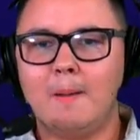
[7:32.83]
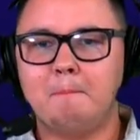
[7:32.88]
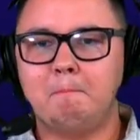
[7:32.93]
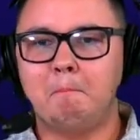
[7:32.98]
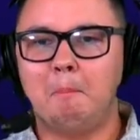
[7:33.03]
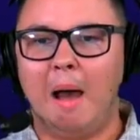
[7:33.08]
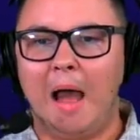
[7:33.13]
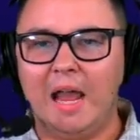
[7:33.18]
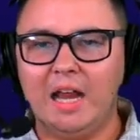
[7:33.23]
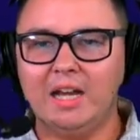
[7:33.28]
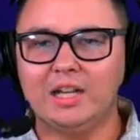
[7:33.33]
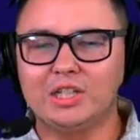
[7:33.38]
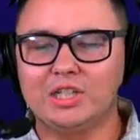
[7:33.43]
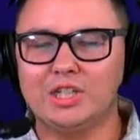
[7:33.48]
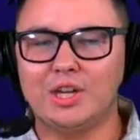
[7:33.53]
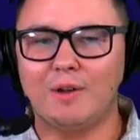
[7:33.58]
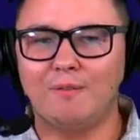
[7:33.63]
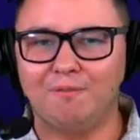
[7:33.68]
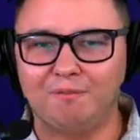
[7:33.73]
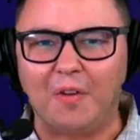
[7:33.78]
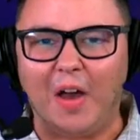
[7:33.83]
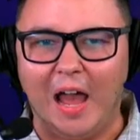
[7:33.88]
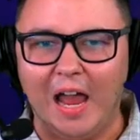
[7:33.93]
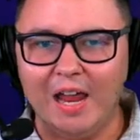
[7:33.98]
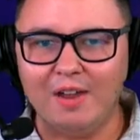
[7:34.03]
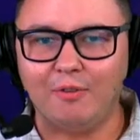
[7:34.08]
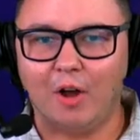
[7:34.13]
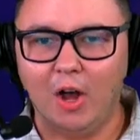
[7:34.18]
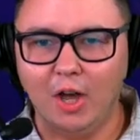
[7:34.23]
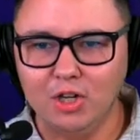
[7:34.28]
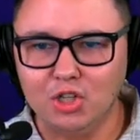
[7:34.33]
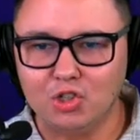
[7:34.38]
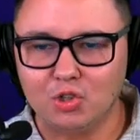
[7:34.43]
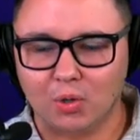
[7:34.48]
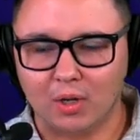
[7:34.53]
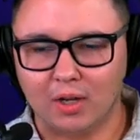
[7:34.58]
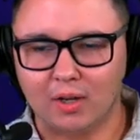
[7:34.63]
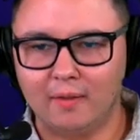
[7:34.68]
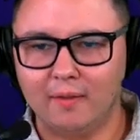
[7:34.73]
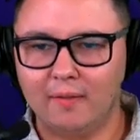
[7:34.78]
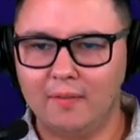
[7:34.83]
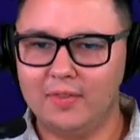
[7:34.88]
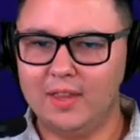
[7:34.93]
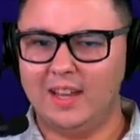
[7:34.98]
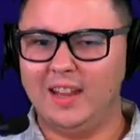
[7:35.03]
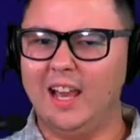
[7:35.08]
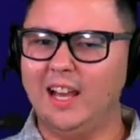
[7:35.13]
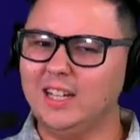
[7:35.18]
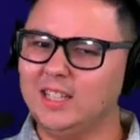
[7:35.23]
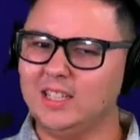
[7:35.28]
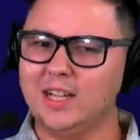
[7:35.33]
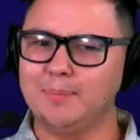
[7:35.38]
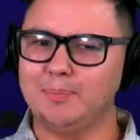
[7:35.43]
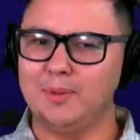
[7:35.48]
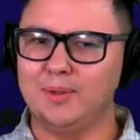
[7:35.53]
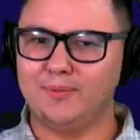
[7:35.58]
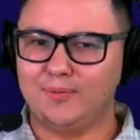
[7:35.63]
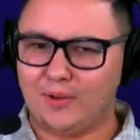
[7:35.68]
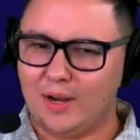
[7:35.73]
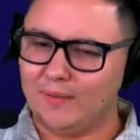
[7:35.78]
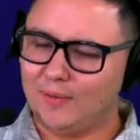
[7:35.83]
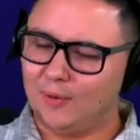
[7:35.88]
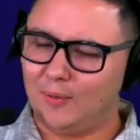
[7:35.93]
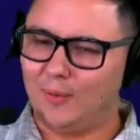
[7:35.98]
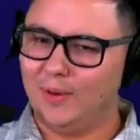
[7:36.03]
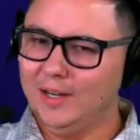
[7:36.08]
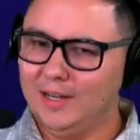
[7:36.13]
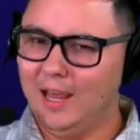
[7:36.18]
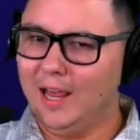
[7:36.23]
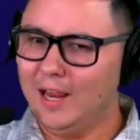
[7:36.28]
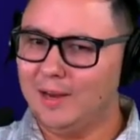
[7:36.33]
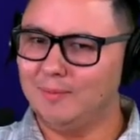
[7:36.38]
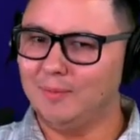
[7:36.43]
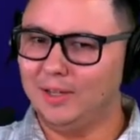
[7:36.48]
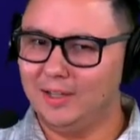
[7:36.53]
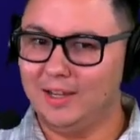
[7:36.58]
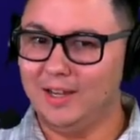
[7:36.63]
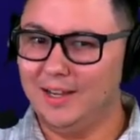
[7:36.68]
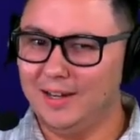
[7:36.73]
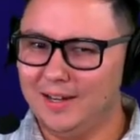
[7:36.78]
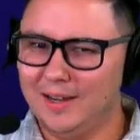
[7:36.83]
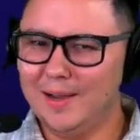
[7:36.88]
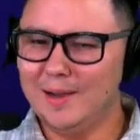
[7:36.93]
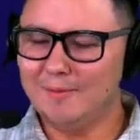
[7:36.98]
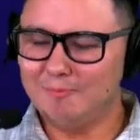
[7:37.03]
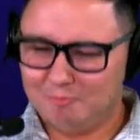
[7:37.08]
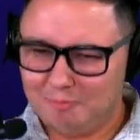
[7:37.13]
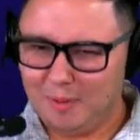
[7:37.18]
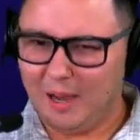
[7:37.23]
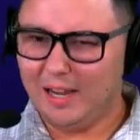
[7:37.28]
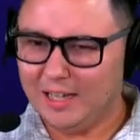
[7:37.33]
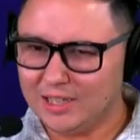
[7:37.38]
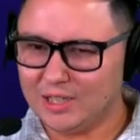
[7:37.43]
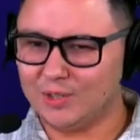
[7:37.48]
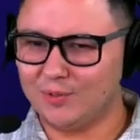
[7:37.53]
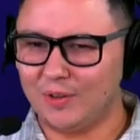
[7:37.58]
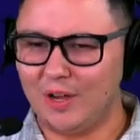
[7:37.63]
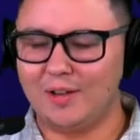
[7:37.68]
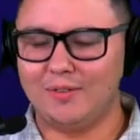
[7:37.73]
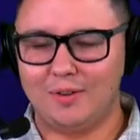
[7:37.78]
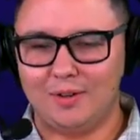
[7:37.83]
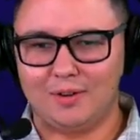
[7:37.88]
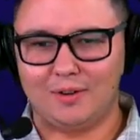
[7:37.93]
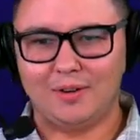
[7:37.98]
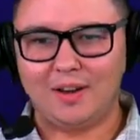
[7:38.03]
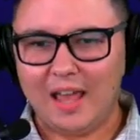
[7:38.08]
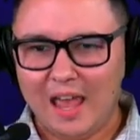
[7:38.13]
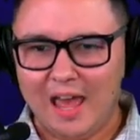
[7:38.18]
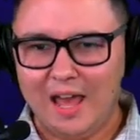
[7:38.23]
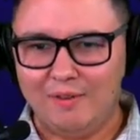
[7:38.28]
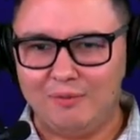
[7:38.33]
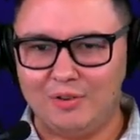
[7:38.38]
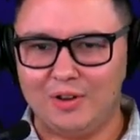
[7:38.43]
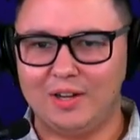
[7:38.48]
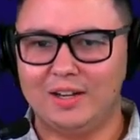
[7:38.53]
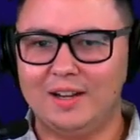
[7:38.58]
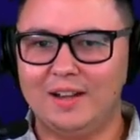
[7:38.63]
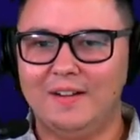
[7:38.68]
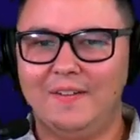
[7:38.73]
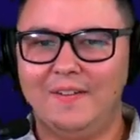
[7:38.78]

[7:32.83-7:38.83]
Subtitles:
Minus 500. And that's something for having a one-game lead? Minus 500. Heavy.